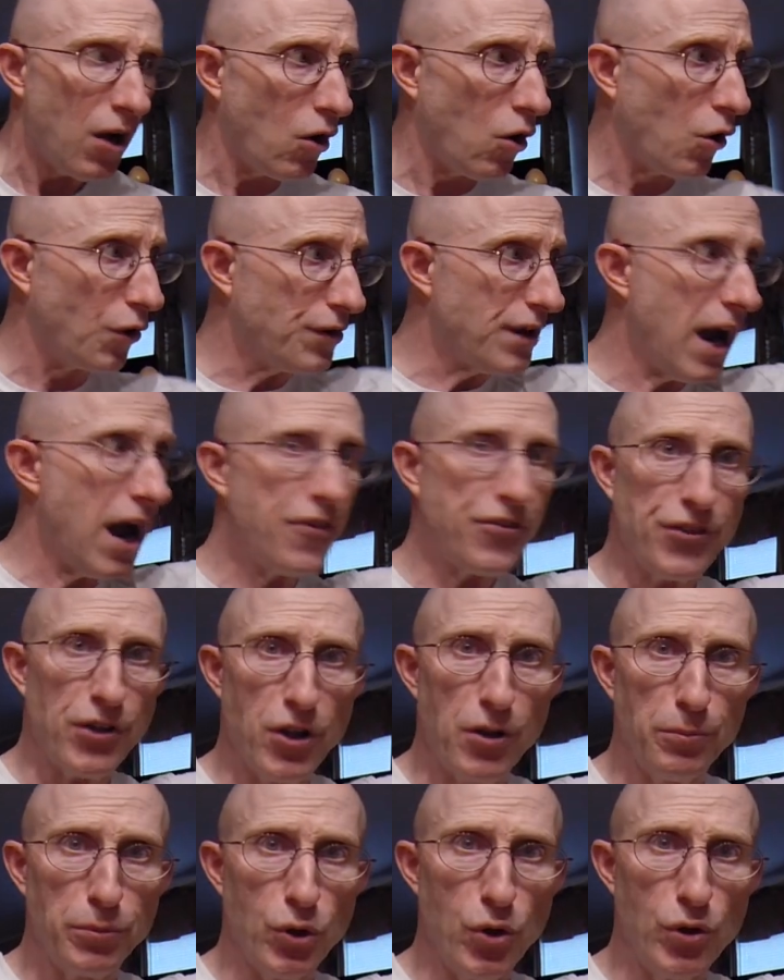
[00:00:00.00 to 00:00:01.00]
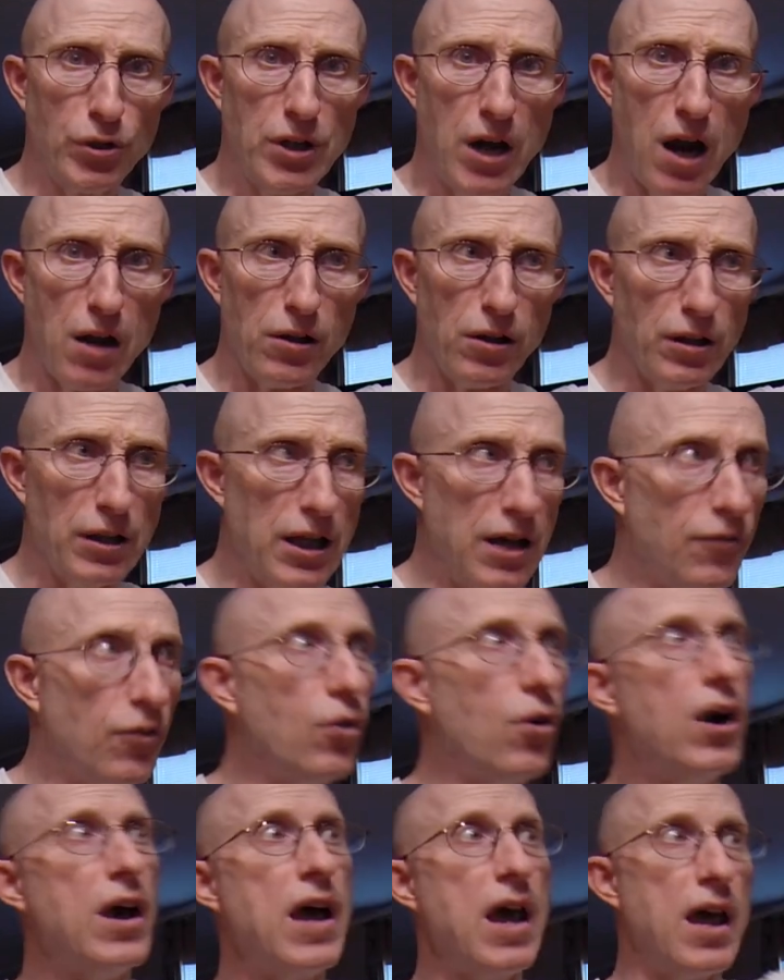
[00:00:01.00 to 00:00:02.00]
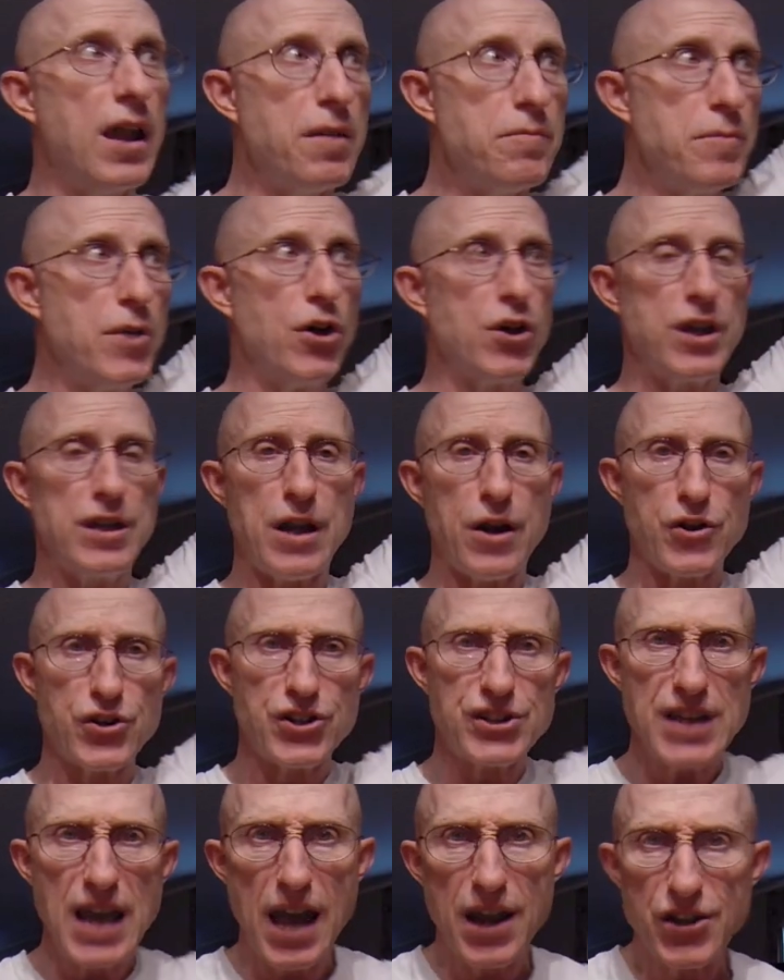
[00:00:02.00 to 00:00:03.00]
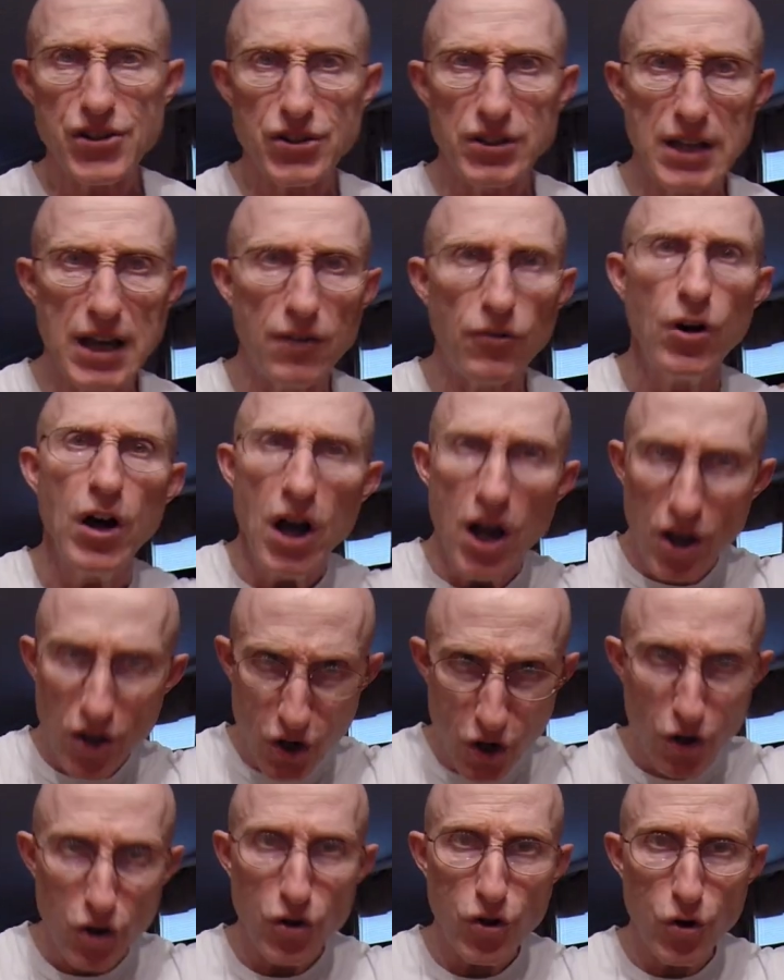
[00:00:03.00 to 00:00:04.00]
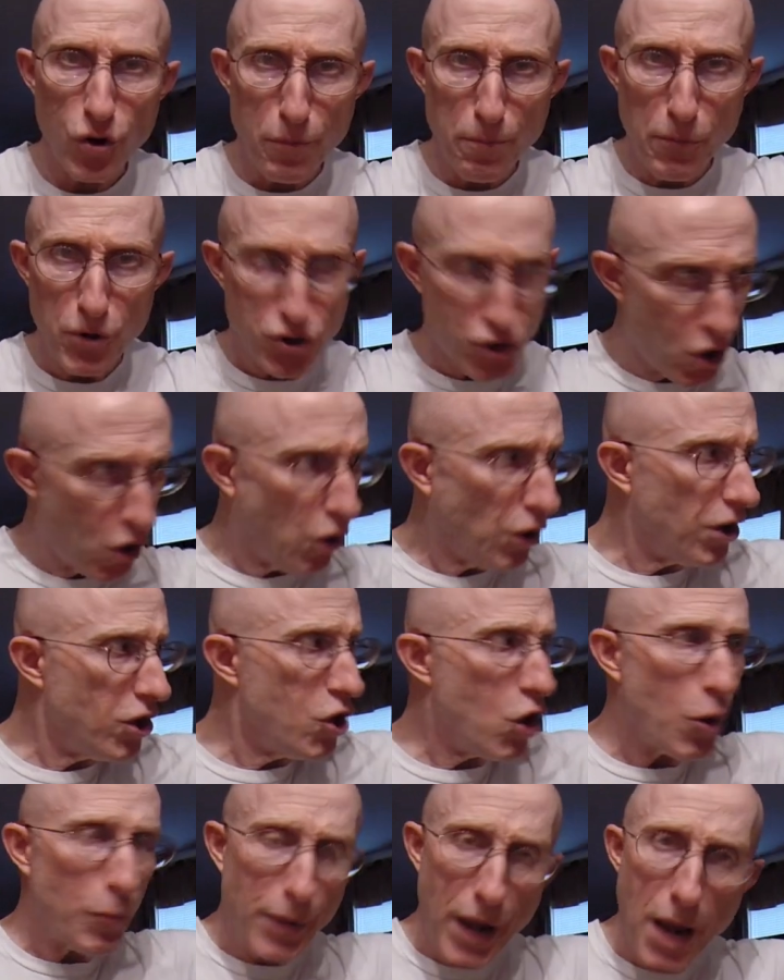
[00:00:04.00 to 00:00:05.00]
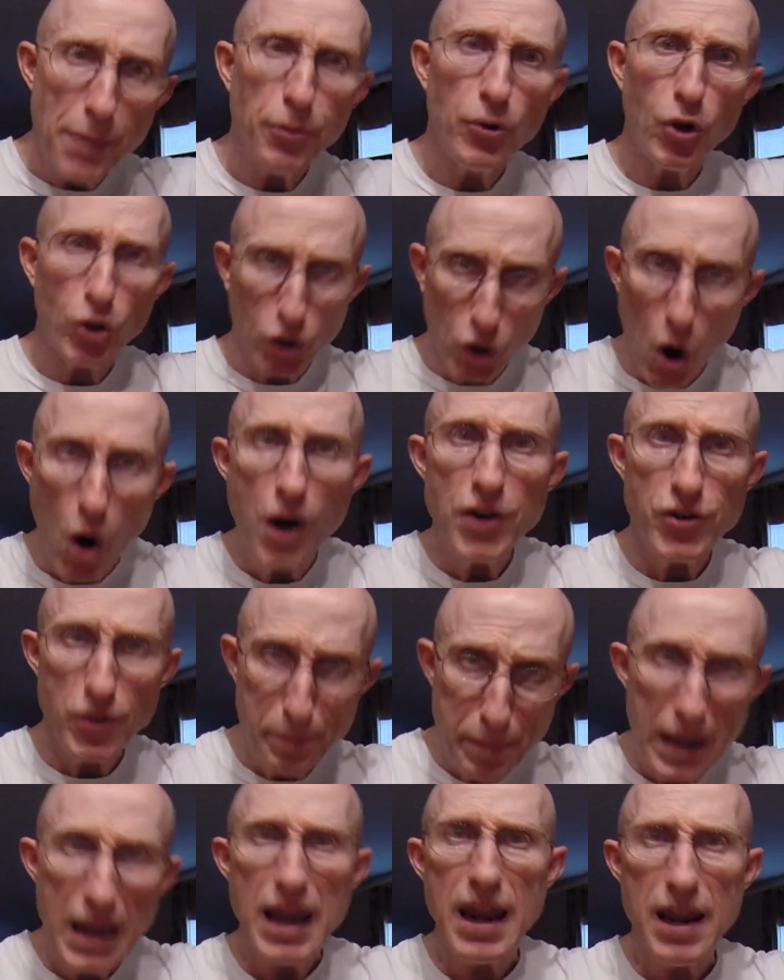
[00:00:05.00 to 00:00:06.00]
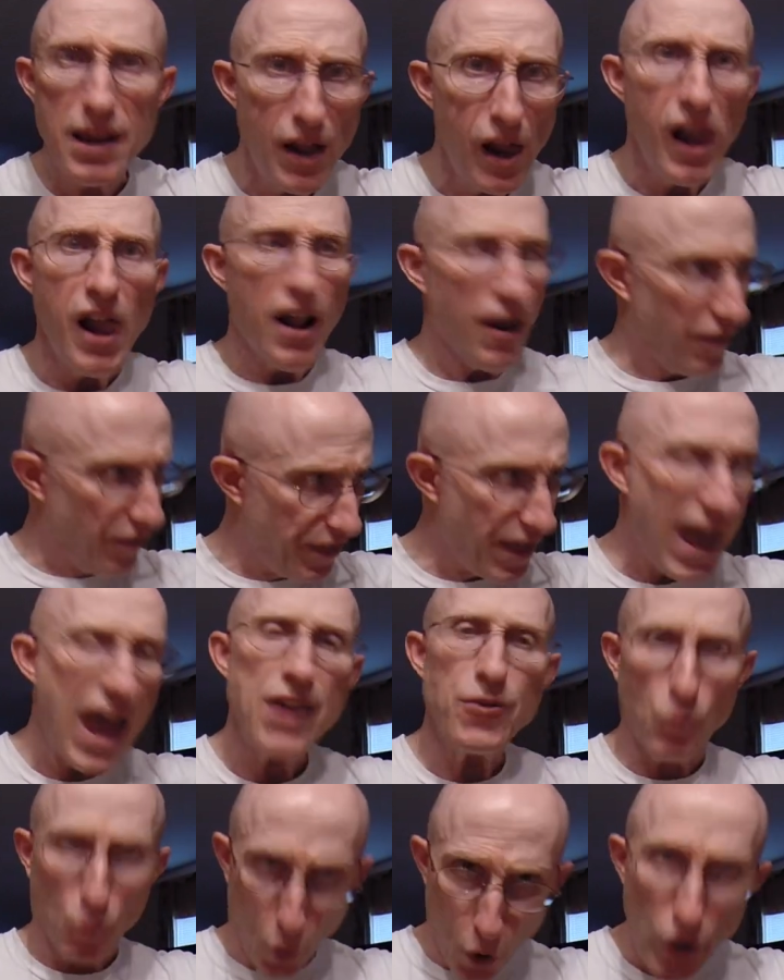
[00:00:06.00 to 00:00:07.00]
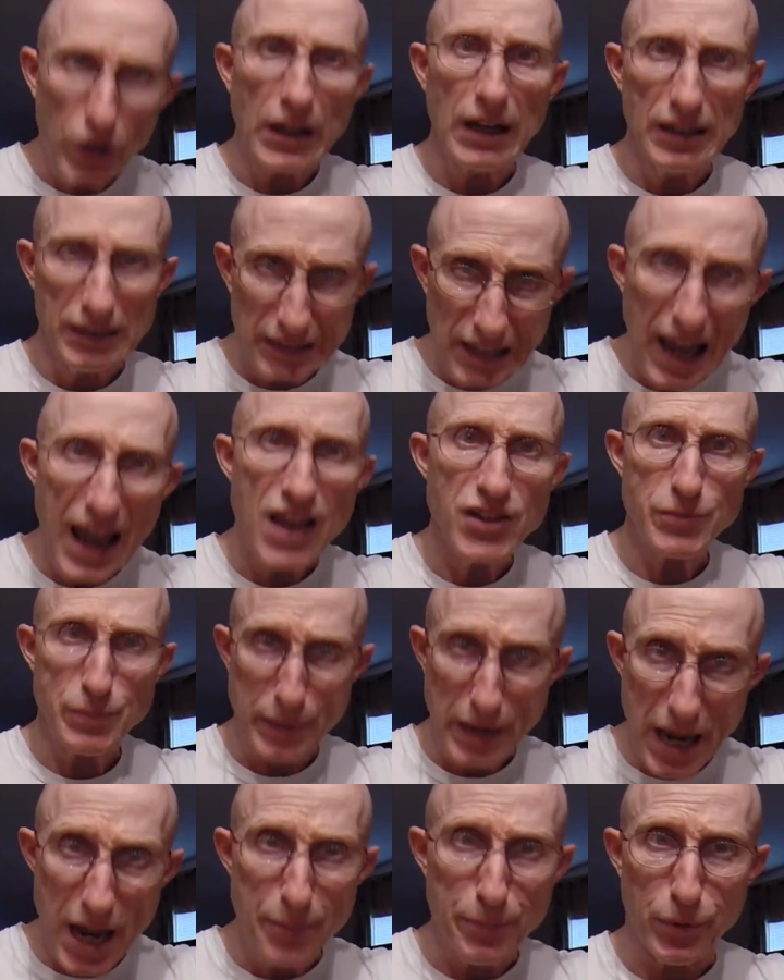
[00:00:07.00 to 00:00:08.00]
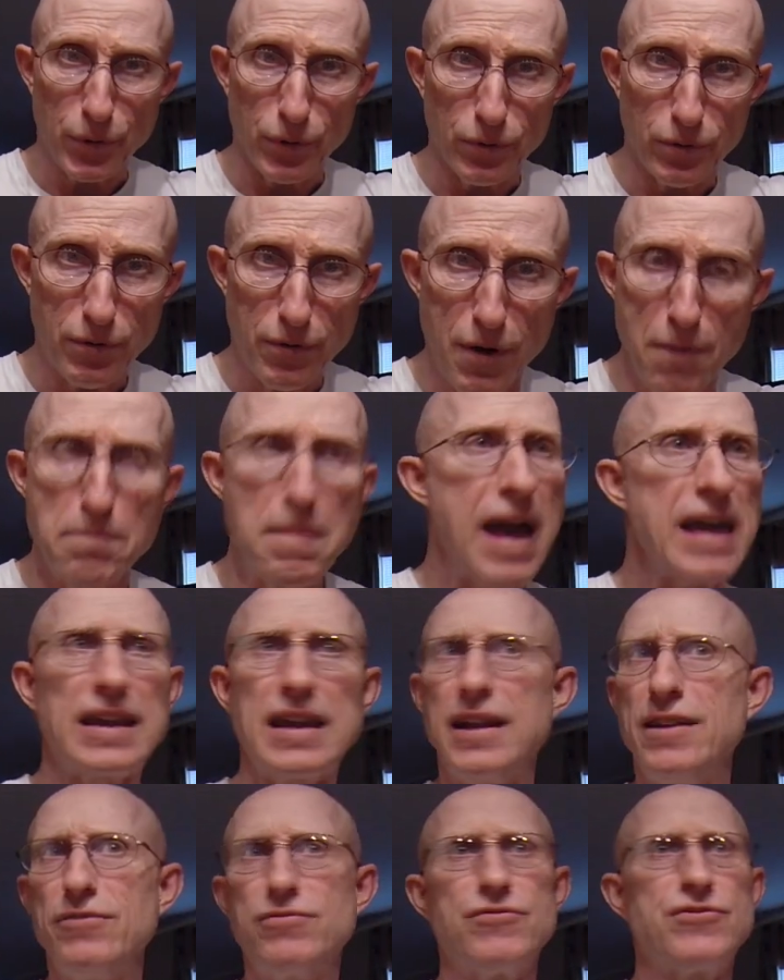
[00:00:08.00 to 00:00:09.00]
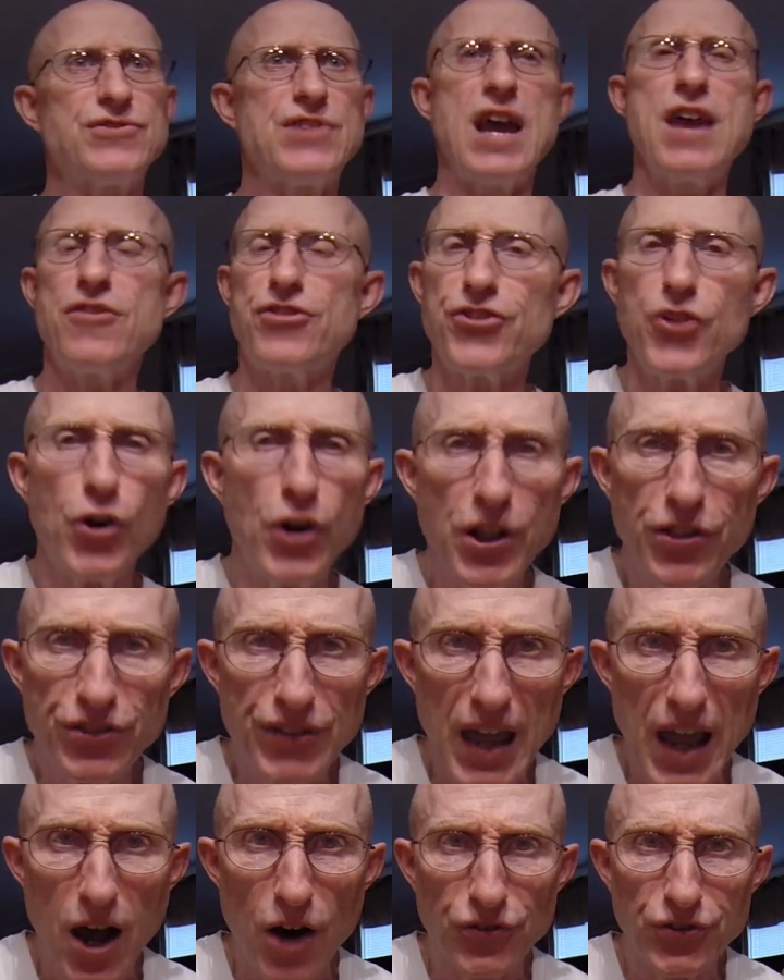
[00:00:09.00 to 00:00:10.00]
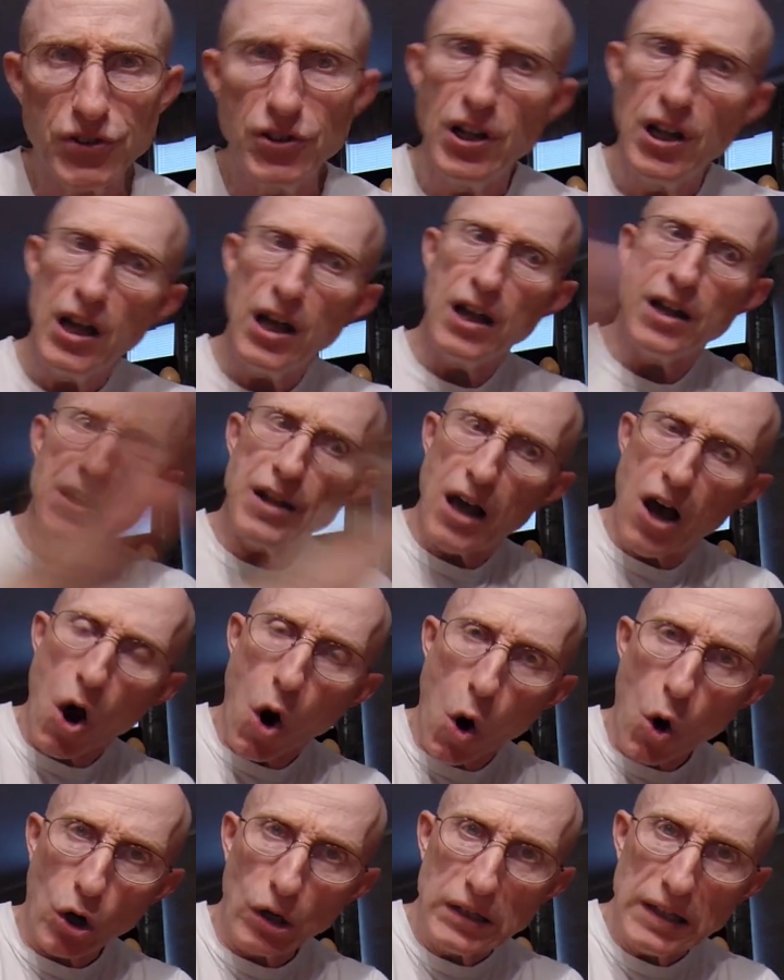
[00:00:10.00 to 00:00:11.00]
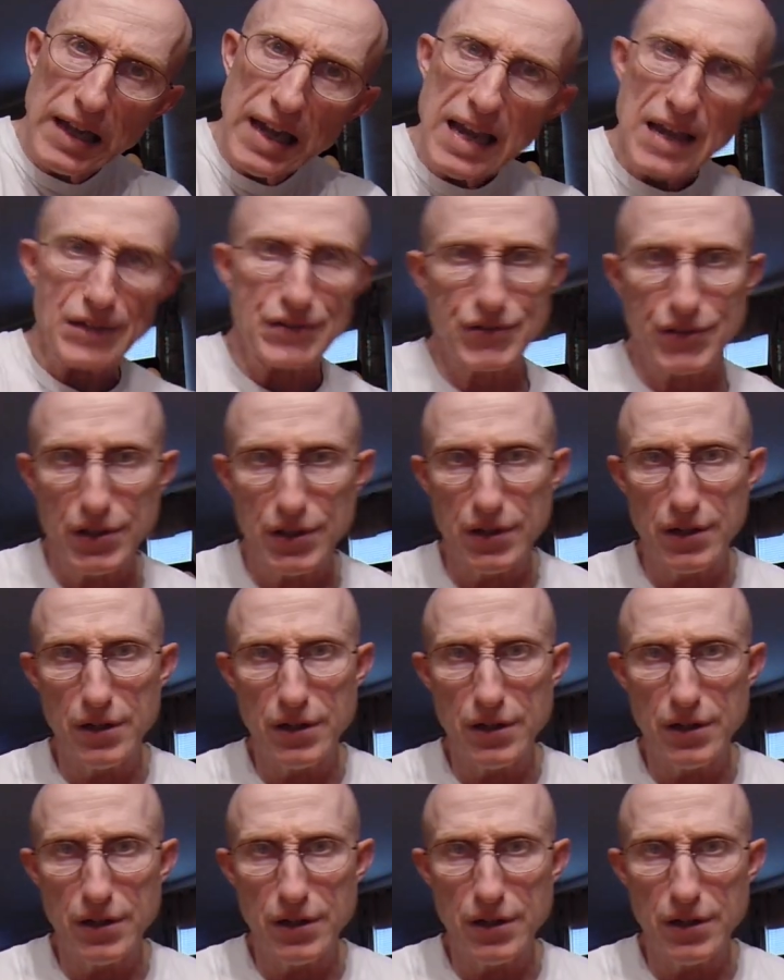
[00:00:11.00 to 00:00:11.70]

or not the blue collar level and millionaire status level. Your majority of your people are going to be that working class people making, say, $30,000 or less.